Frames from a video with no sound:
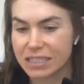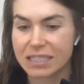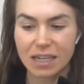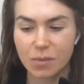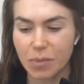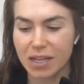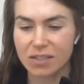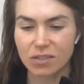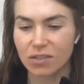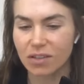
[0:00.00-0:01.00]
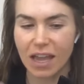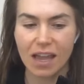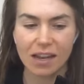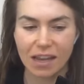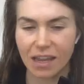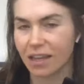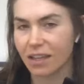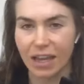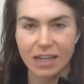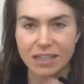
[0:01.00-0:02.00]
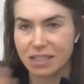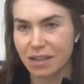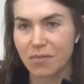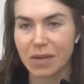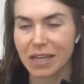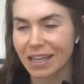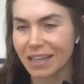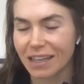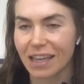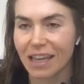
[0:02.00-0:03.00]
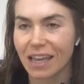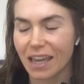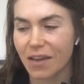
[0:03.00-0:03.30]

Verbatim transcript: did a puzzle, and it clicked immediately.